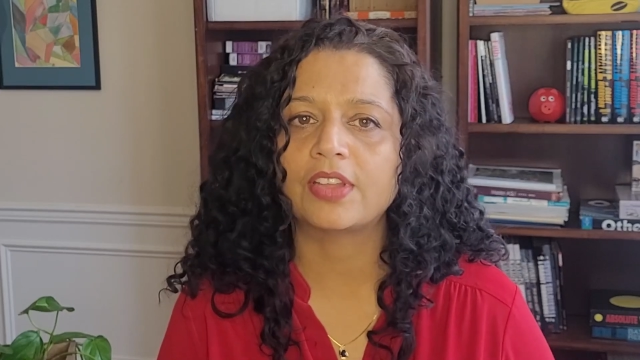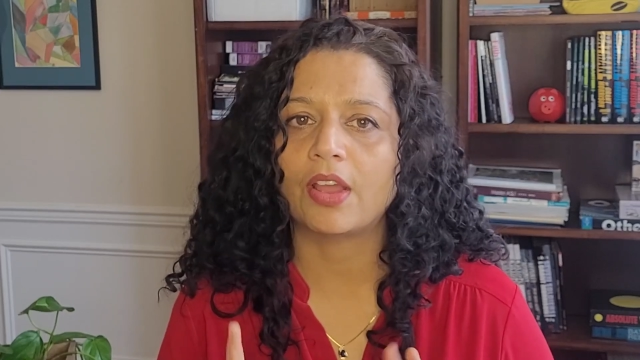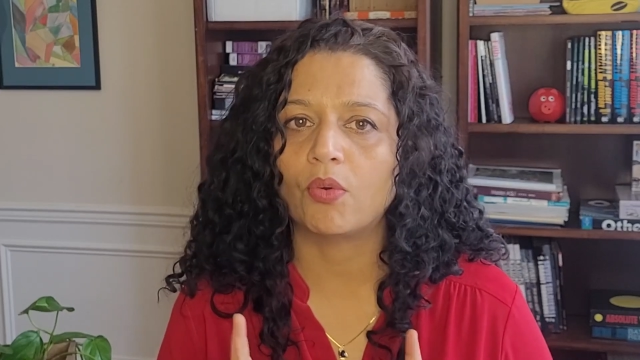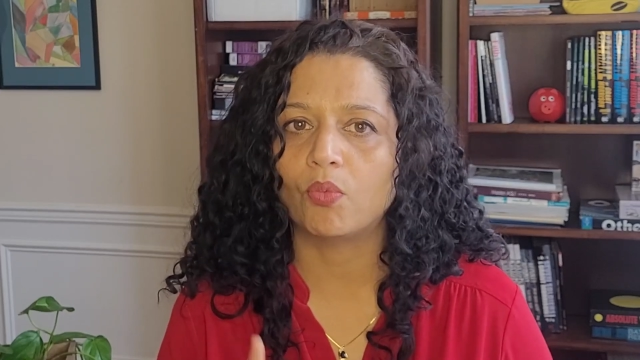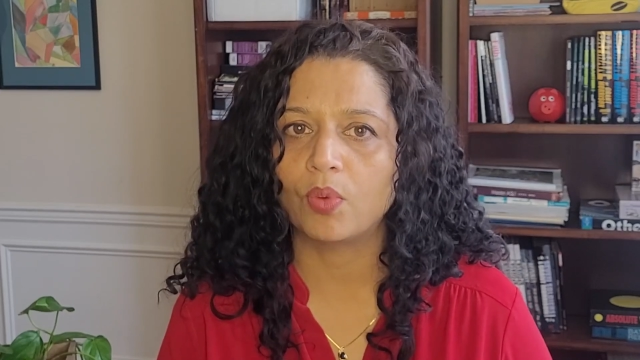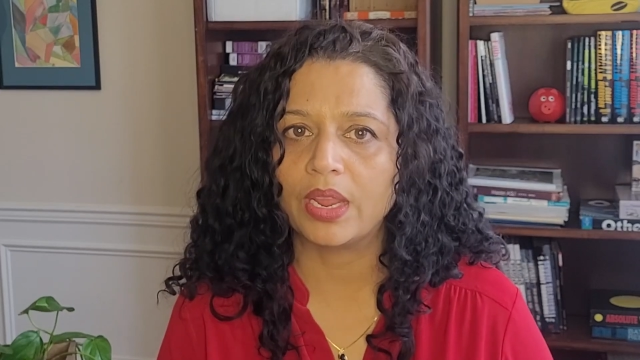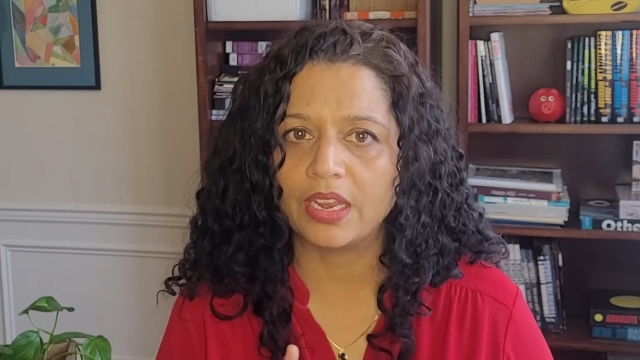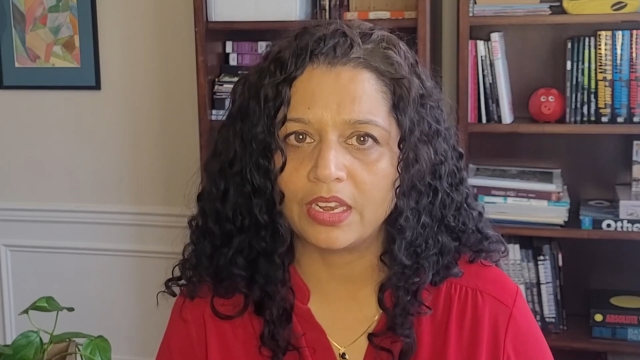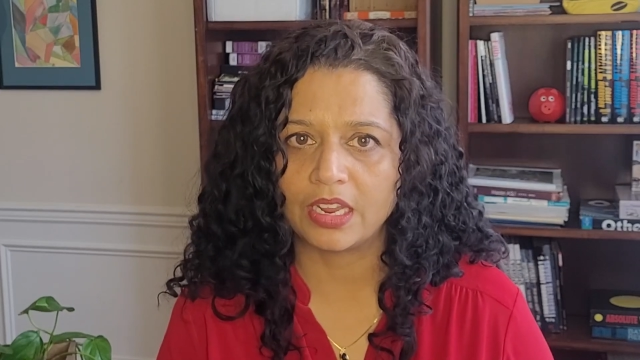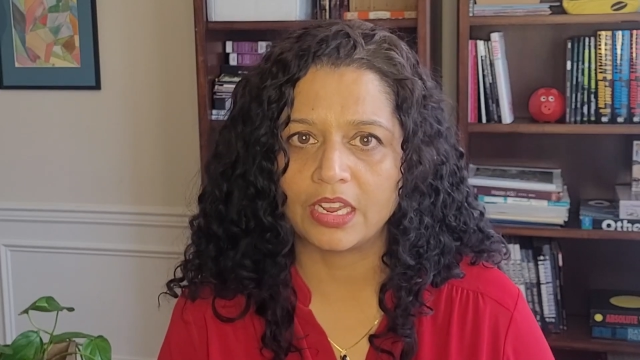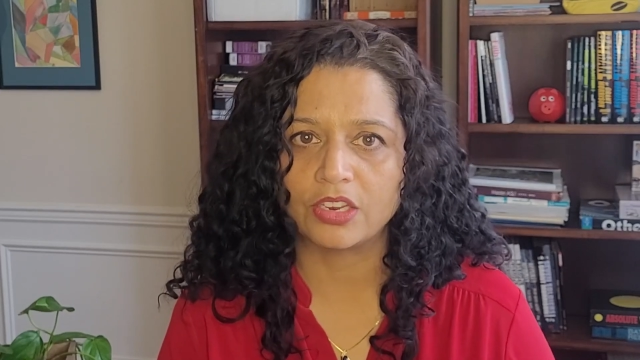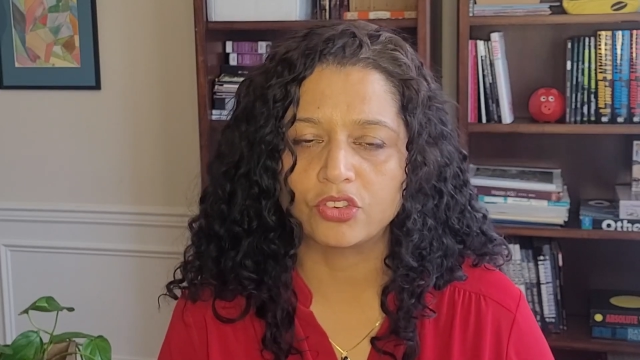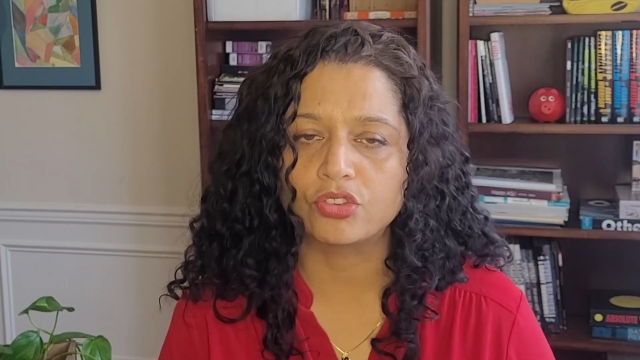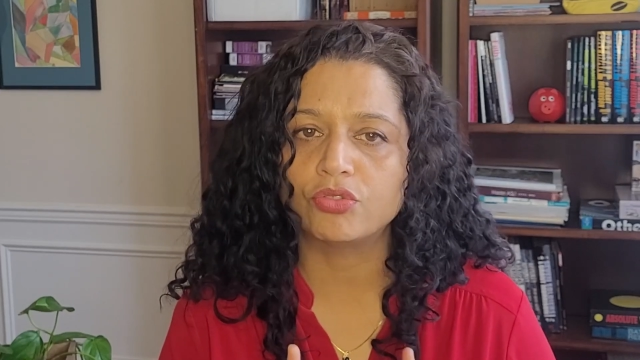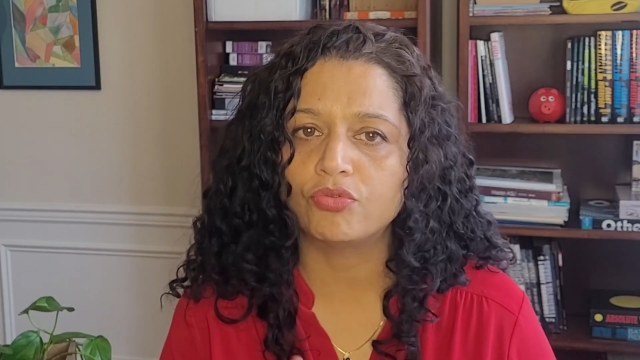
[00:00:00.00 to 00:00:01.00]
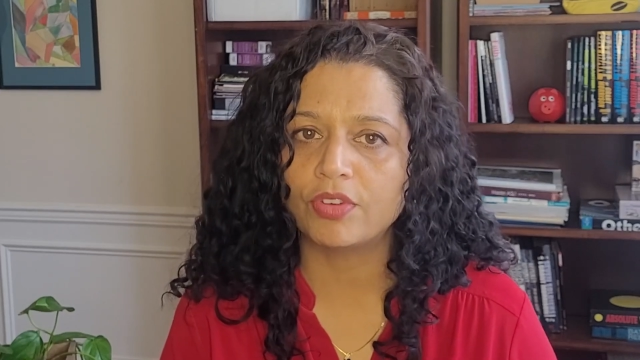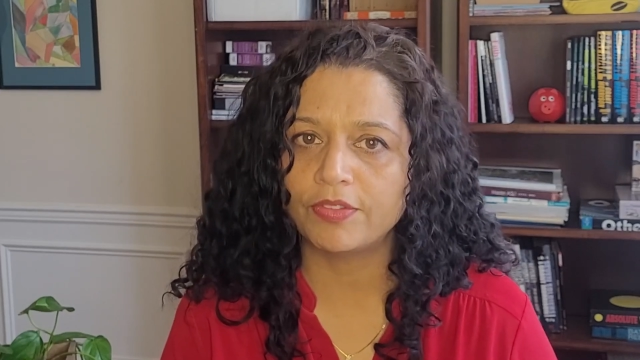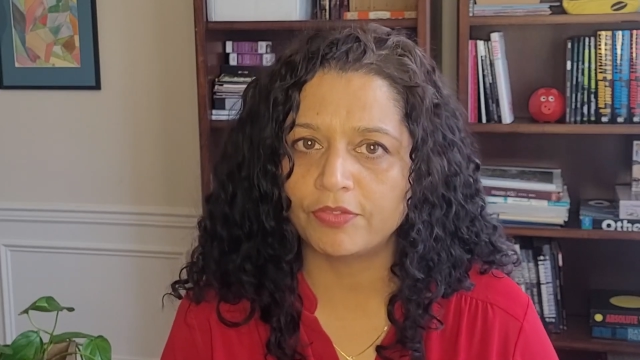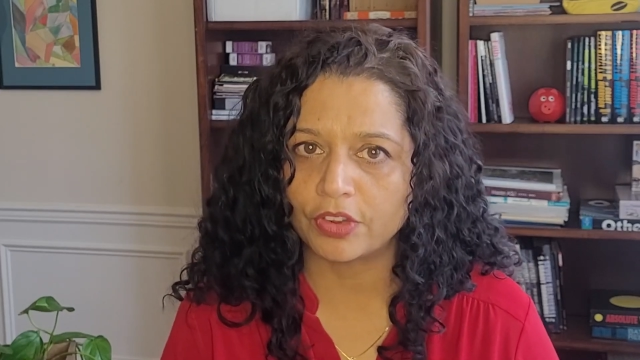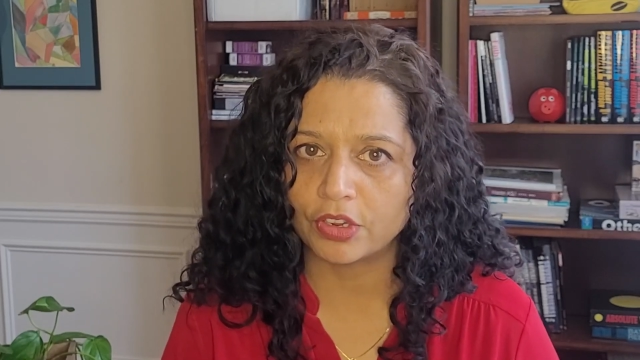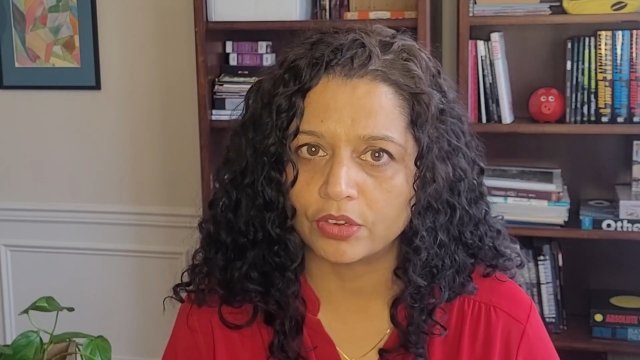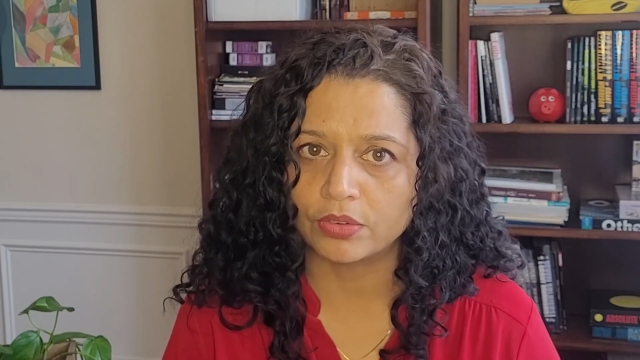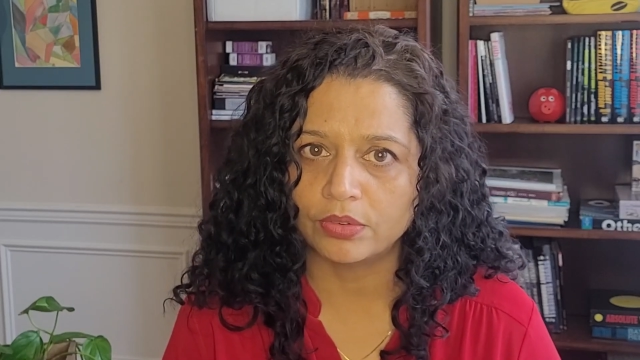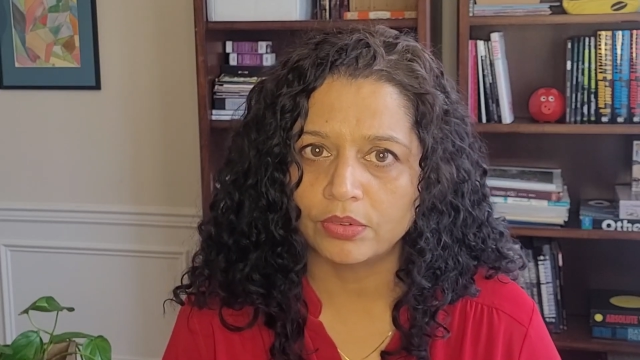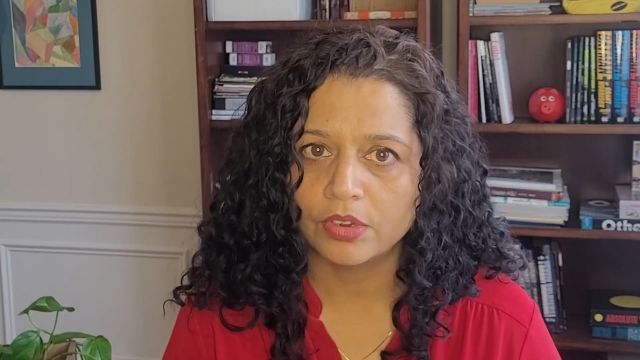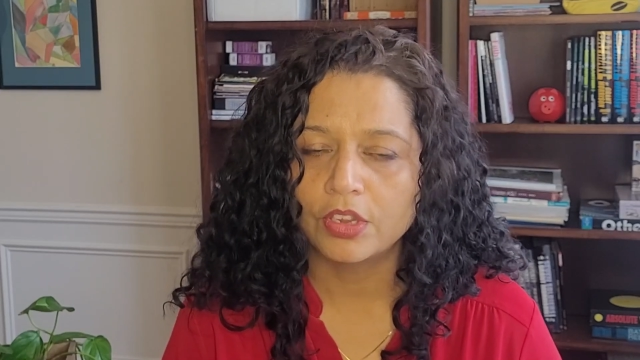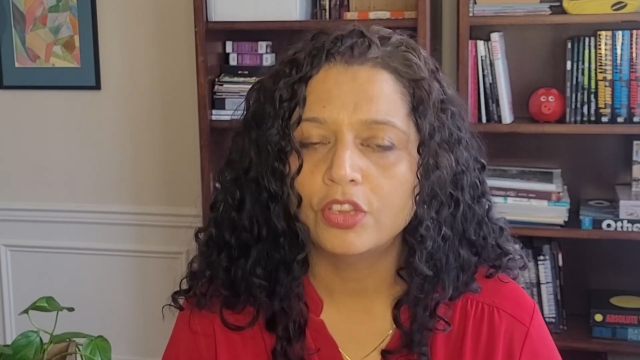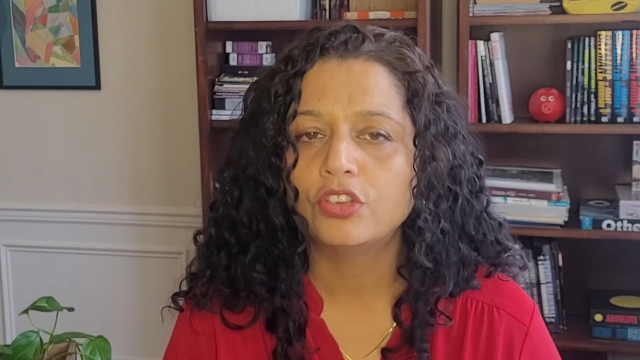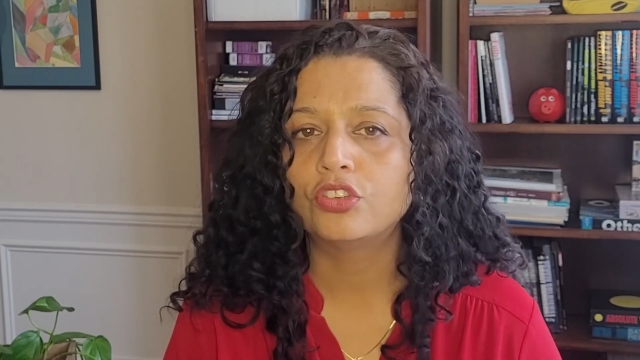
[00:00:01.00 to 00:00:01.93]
that we need to review